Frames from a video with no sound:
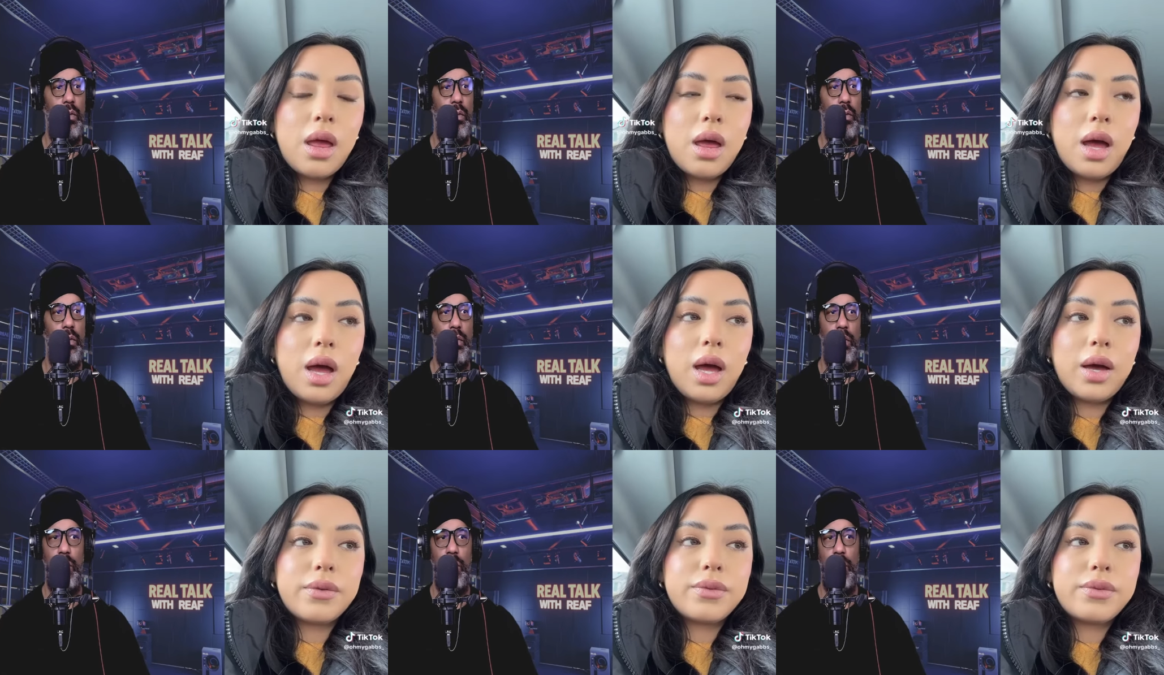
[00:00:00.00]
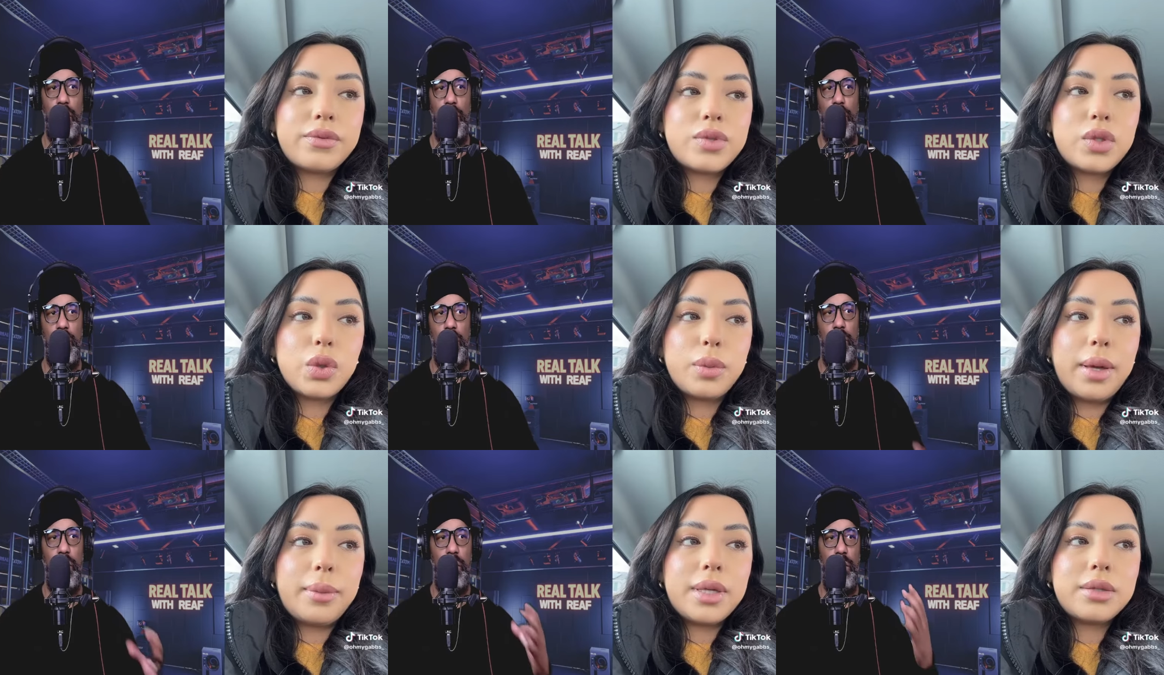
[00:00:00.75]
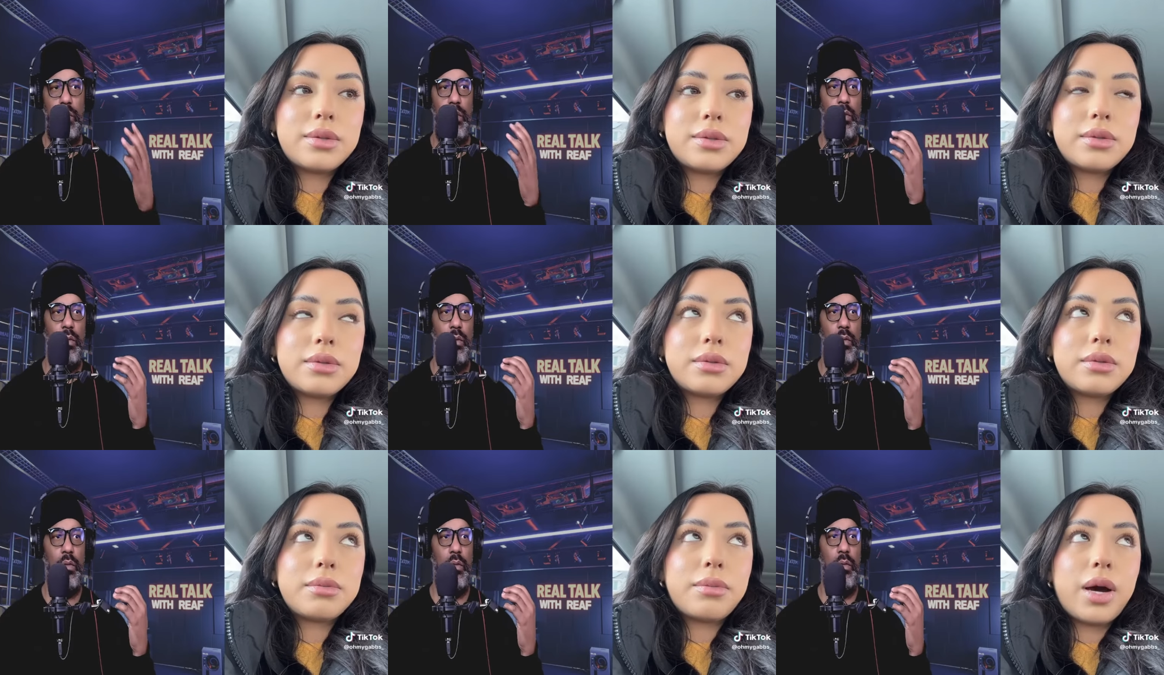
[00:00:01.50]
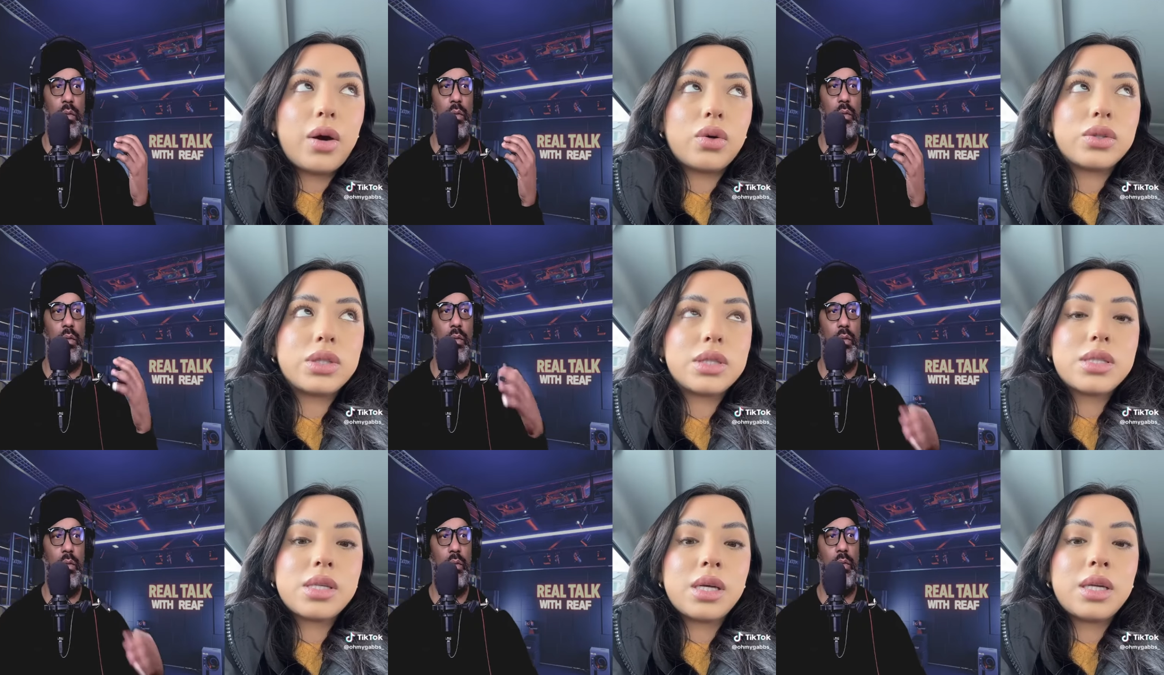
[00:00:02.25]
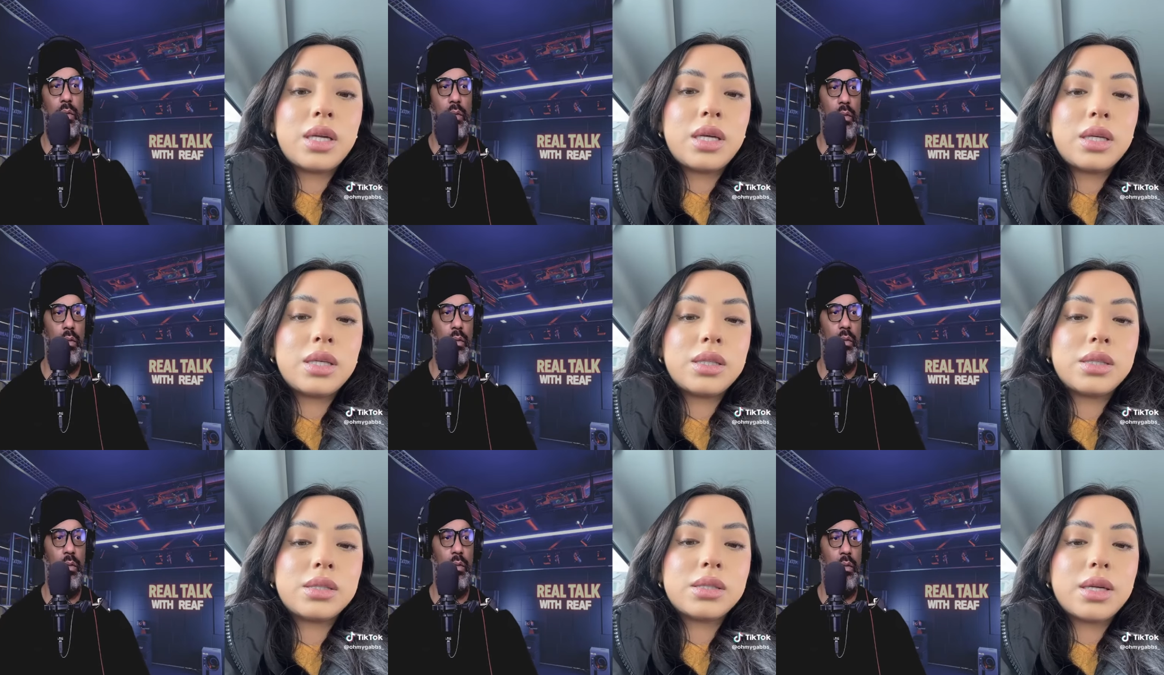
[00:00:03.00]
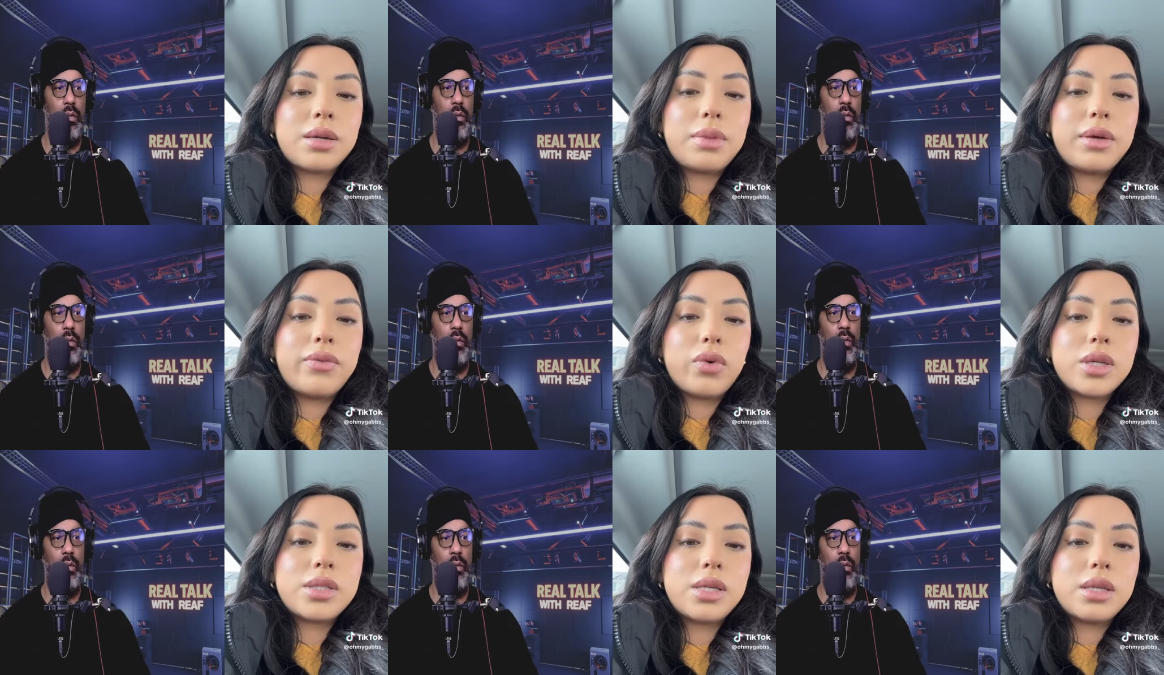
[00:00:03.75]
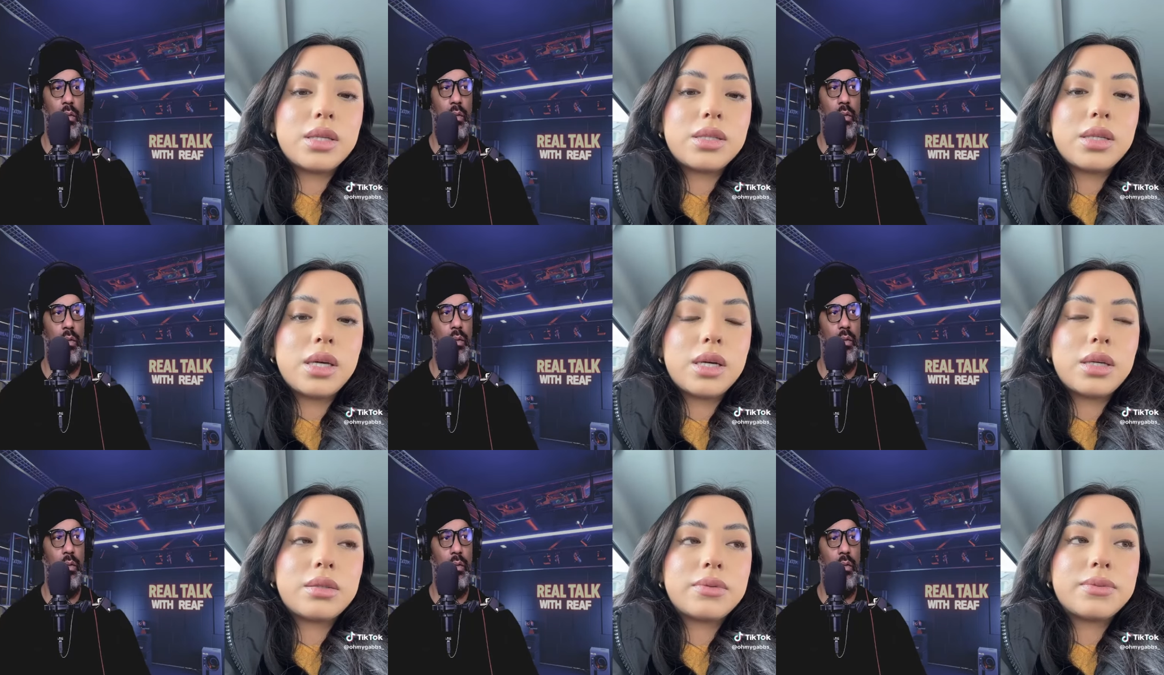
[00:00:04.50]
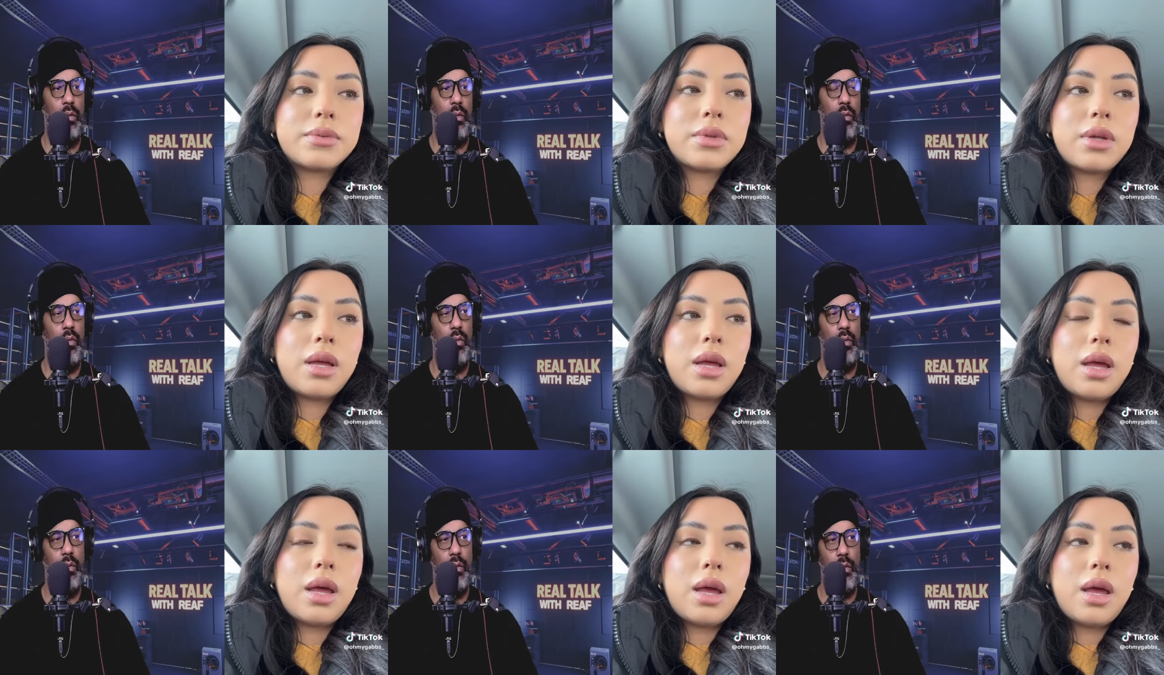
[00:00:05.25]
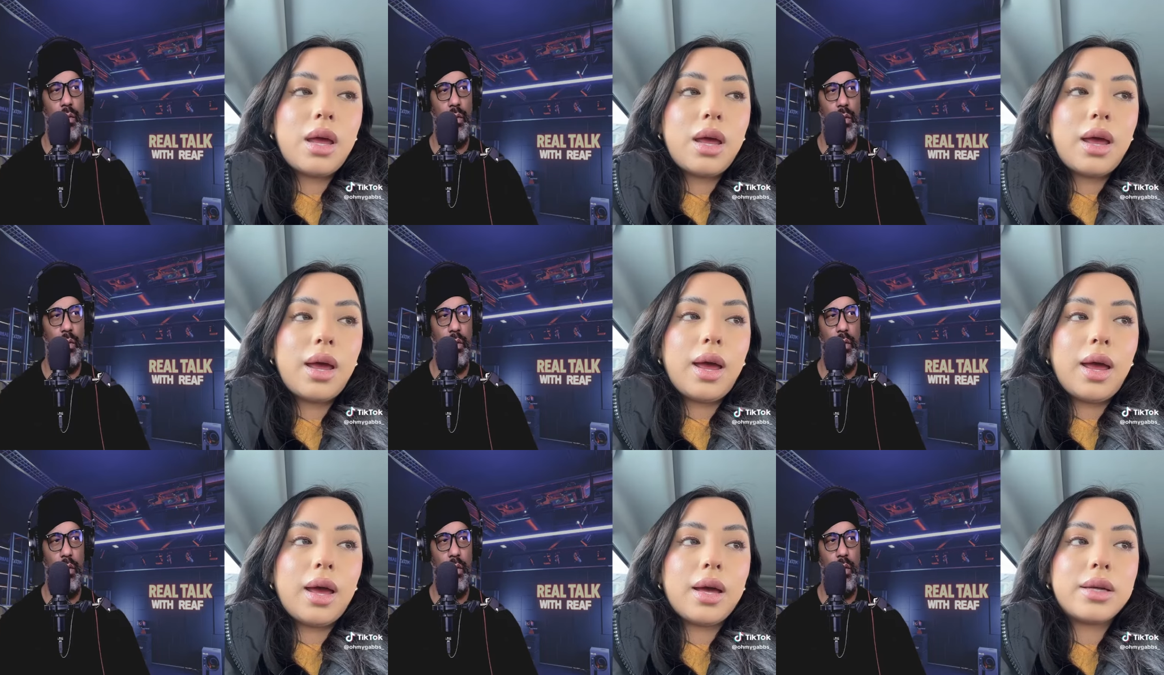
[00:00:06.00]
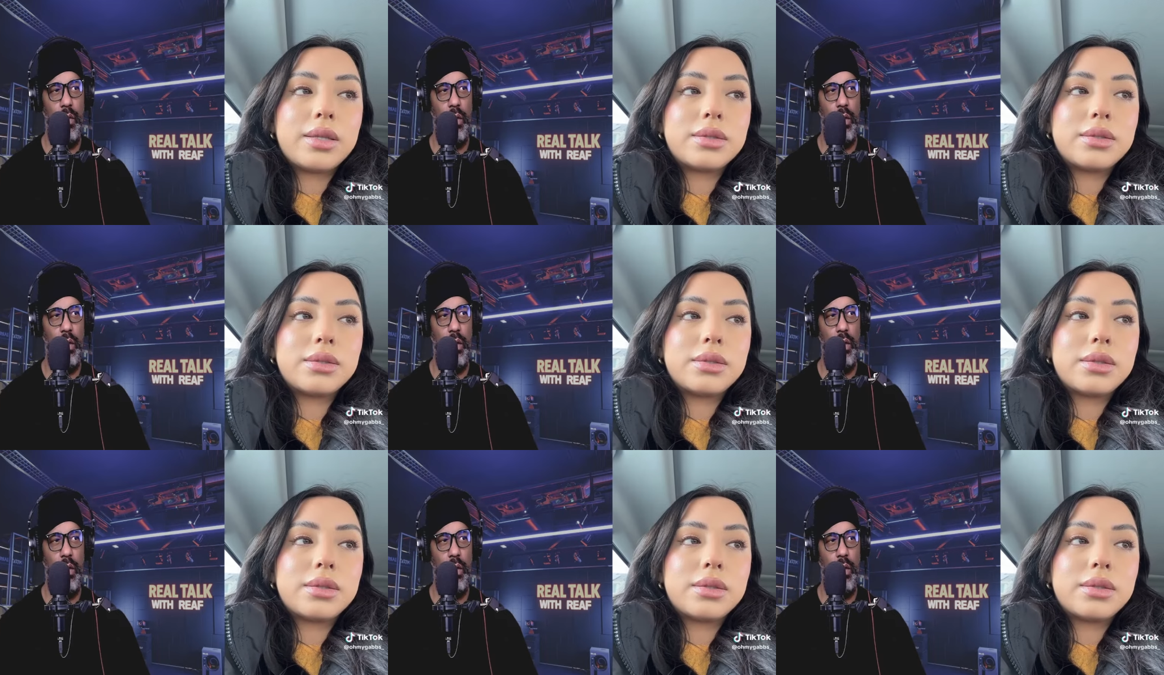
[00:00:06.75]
Speaker 1: I have 2 babies. My older son is gonna be 14 this year, and